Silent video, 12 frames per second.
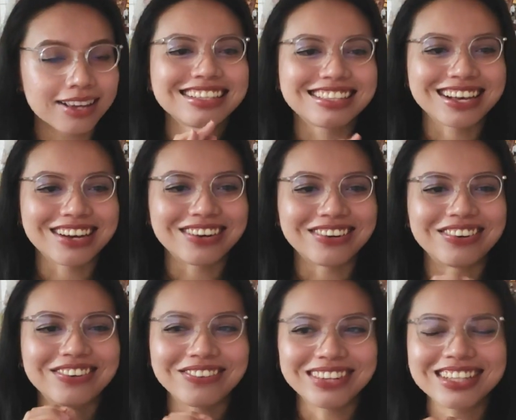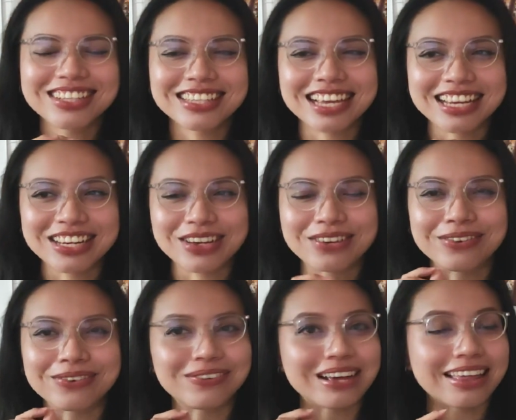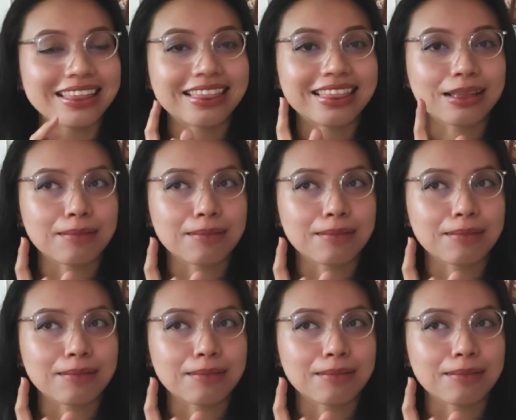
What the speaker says: So we'll continue with